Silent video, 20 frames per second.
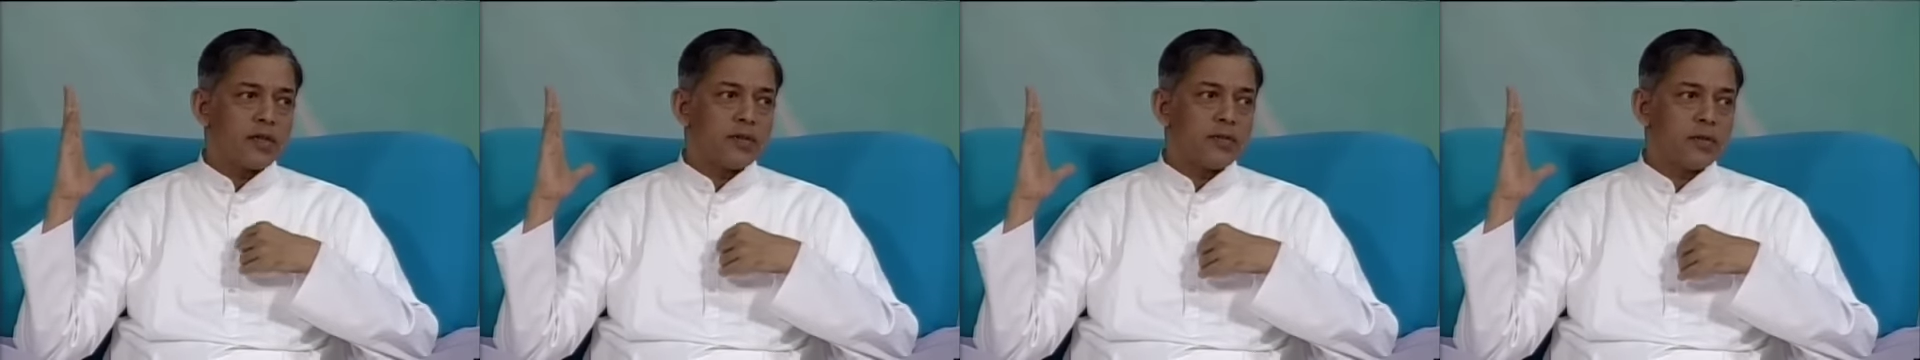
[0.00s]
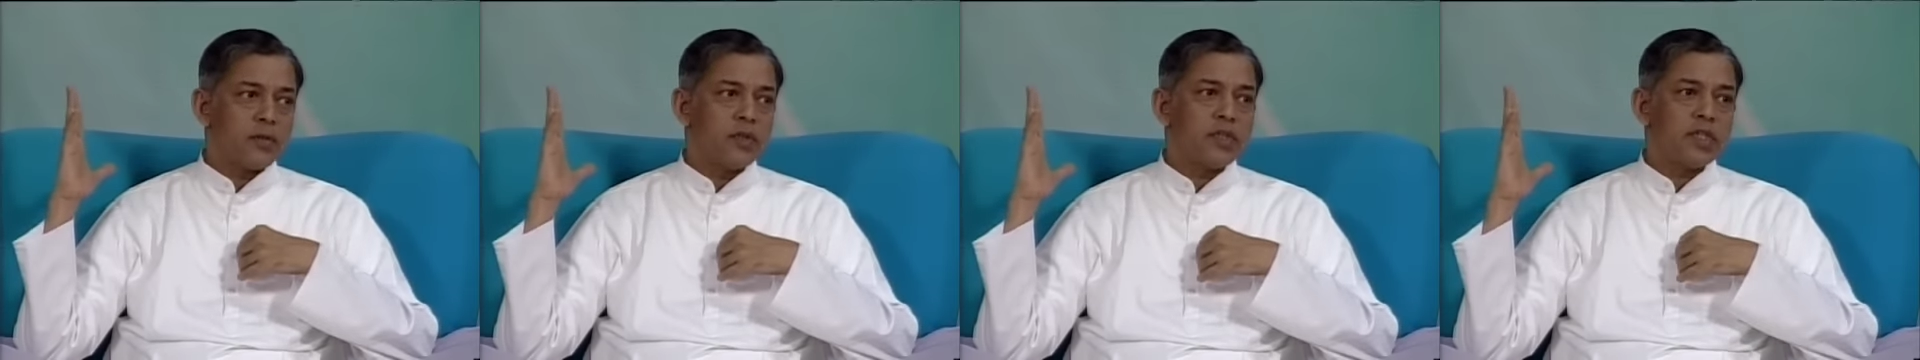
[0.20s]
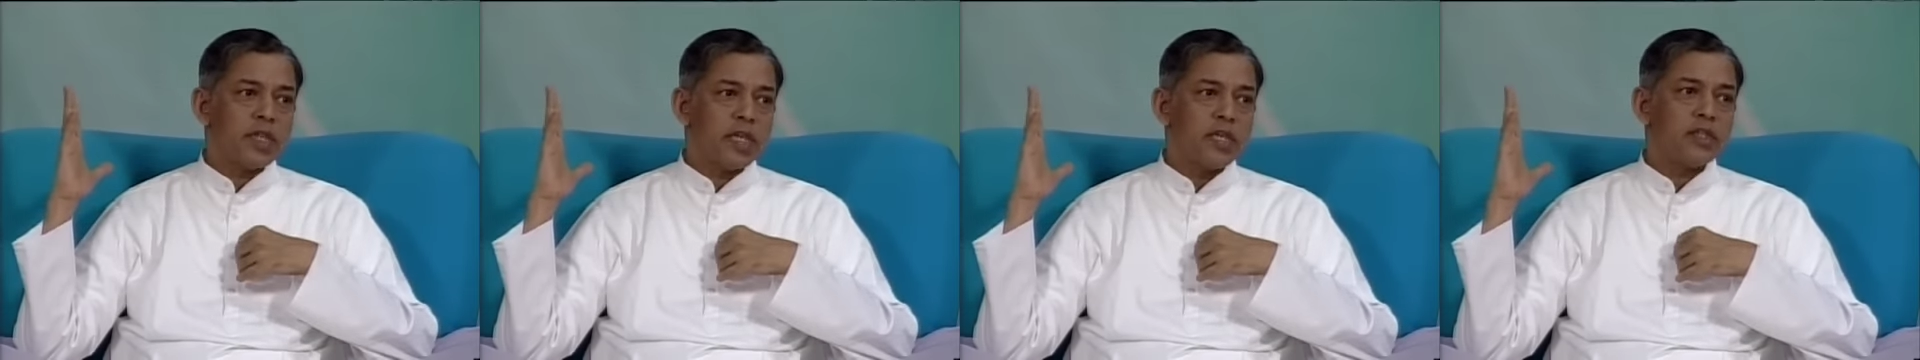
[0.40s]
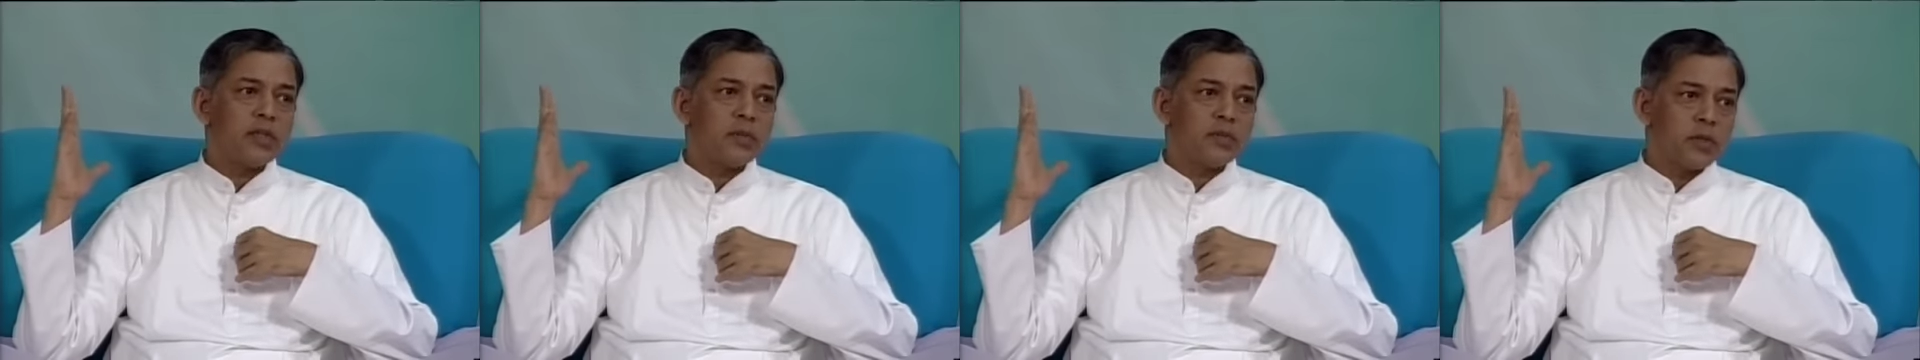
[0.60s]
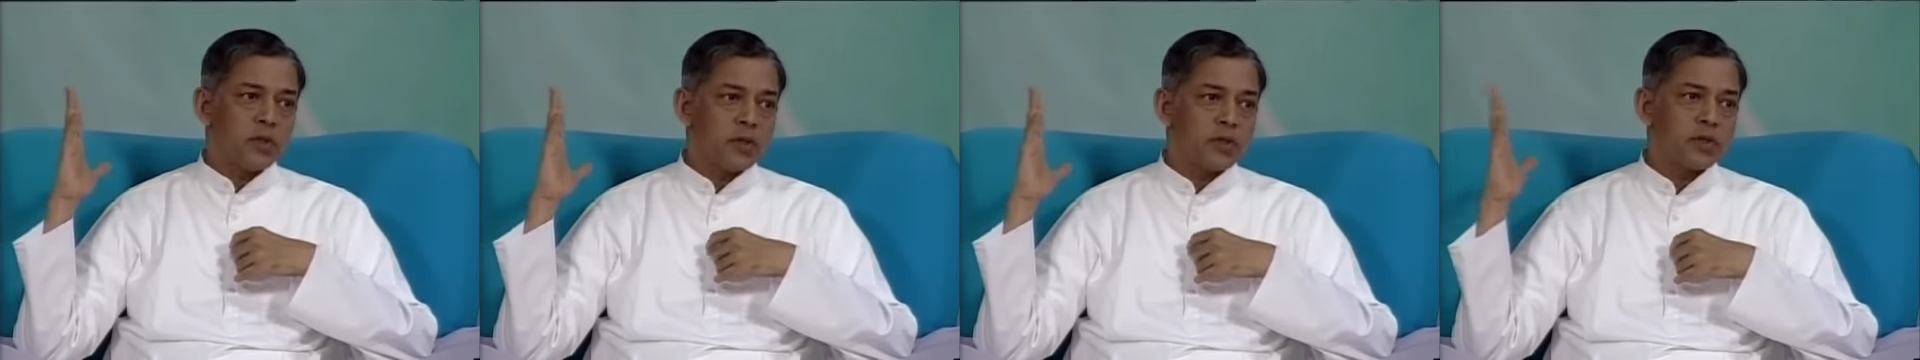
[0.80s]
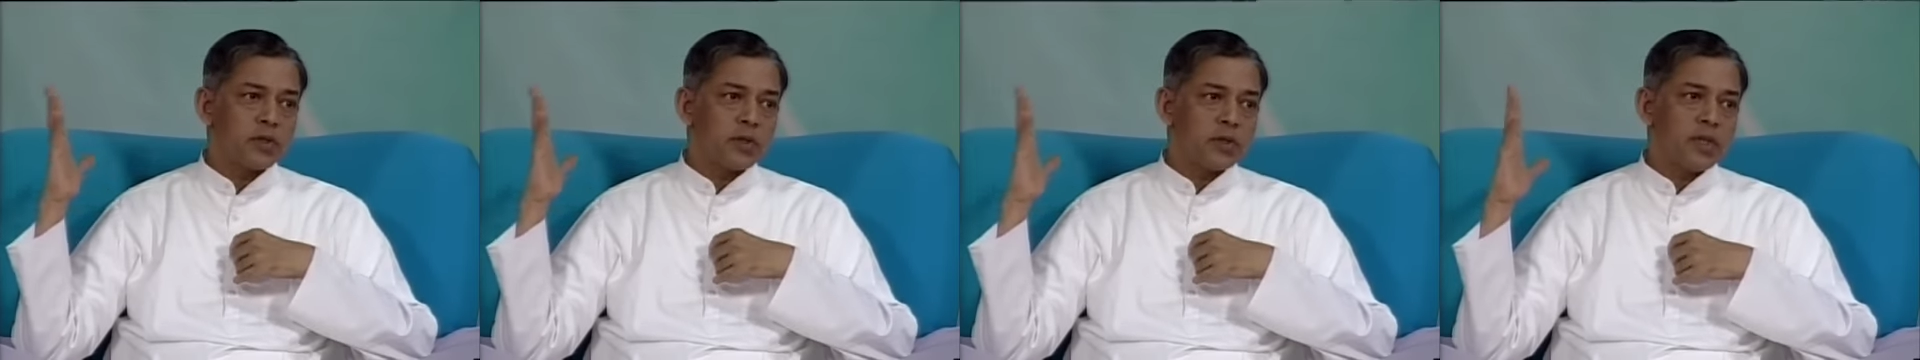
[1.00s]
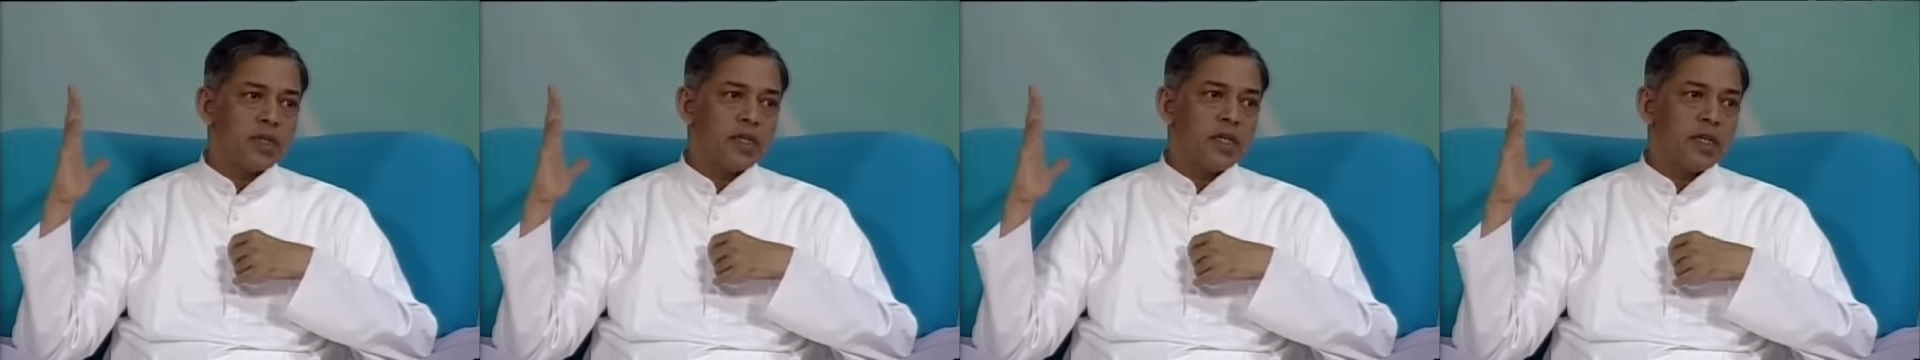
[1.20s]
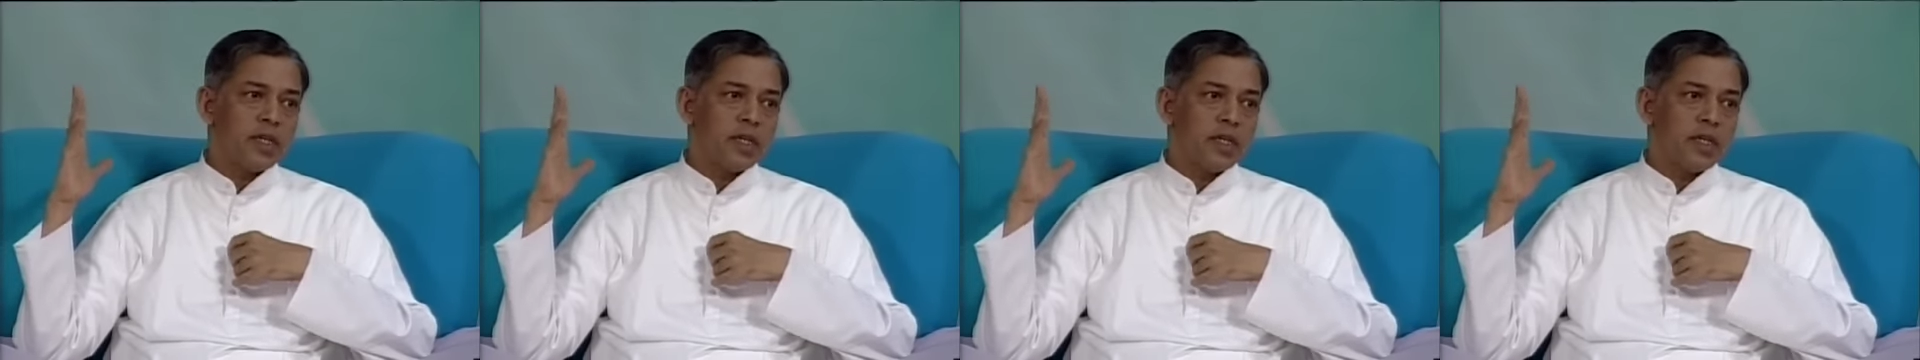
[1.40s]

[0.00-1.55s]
full stage of your soul.